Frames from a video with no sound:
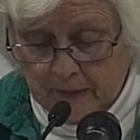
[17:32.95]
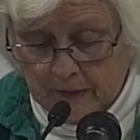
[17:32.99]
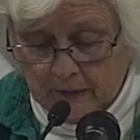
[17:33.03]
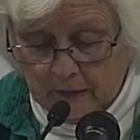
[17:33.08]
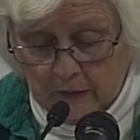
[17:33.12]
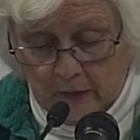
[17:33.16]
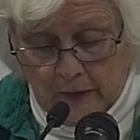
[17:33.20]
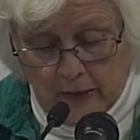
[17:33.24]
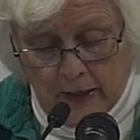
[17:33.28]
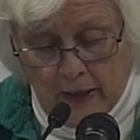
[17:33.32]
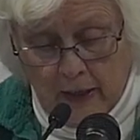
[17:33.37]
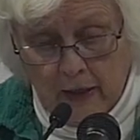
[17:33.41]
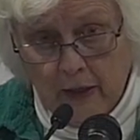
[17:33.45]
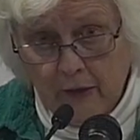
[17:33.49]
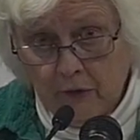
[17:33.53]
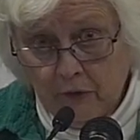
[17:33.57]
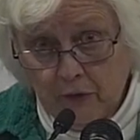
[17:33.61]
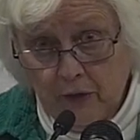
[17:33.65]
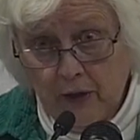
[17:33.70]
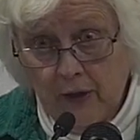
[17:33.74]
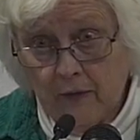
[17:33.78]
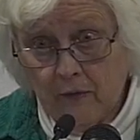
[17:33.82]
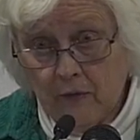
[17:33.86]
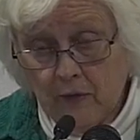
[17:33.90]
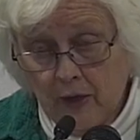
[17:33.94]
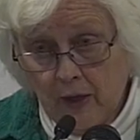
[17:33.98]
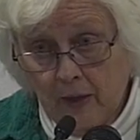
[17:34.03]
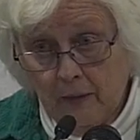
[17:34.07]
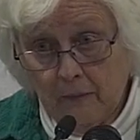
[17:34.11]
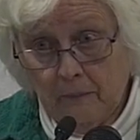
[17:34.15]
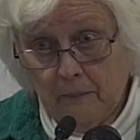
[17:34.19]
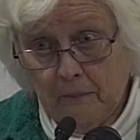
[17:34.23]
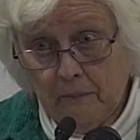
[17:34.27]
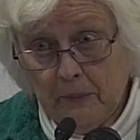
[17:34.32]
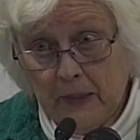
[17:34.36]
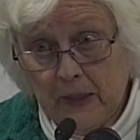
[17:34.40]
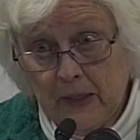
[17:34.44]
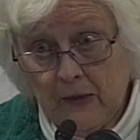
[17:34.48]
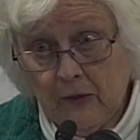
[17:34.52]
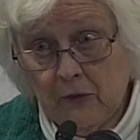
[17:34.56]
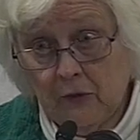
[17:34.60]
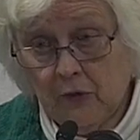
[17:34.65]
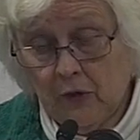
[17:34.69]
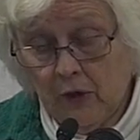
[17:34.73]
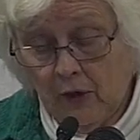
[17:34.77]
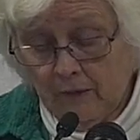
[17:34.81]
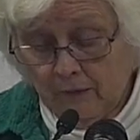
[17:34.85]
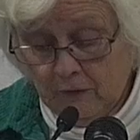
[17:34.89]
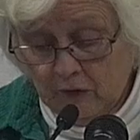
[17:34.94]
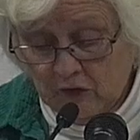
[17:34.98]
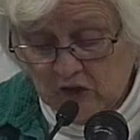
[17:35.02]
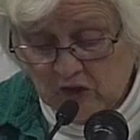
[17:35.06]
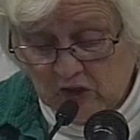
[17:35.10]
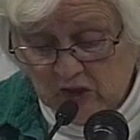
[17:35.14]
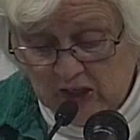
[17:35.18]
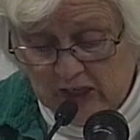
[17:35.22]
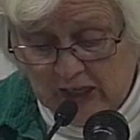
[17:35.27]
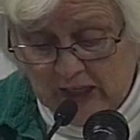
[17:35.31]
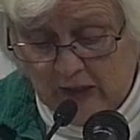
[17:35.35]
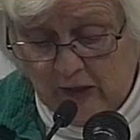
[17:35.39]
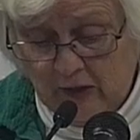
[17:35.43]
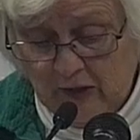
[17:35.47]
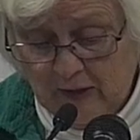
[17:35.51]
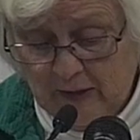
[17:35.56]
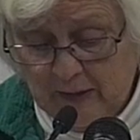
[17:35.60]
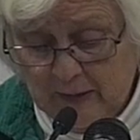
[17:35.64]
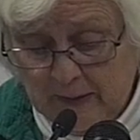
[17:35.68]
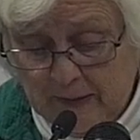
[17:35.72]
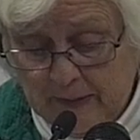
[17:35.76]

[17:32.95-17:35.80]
Glad I saved that piece of sheet